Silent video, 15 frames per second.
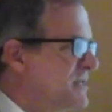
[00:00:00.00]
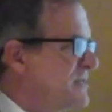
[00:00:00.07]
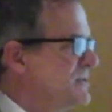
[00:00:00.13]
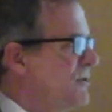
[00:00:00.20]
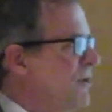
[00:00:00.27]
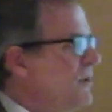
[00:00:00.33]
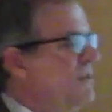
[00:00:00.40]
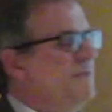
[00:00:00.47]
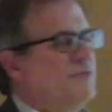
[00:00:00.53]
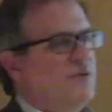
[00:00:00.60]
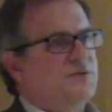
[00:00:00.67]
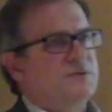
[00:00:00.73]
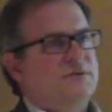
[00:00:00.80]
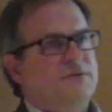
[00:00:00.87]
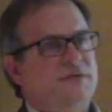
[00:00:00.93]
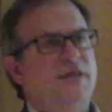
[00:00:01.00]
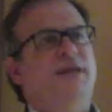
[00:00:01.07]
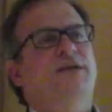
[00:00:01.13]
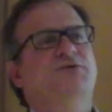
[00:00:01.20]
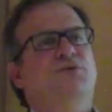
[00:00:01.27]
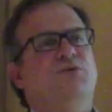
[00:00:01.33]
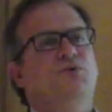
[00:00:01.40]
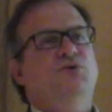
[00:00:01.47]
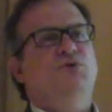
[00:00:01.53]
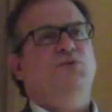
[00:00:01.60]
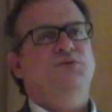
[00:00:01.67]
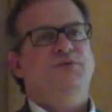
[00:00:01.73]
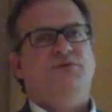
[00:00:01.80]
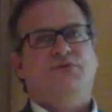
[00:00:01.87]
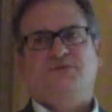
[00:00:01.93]
because all of those things are
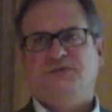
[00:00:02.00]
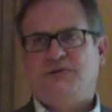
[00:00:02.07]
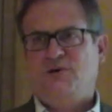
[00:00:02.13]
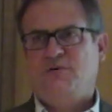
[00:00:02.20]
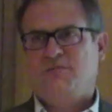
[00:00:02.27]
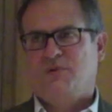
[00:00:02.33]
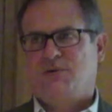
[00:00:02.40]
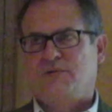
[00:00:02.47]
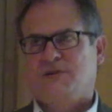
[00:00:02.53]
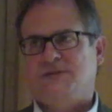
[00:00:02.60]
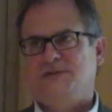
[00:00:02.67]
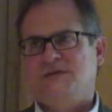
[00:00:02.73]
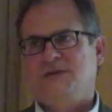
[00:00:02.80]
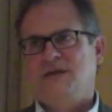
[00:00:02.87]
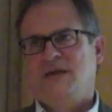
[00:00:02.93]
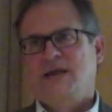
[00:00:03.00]
used in their ceremonies.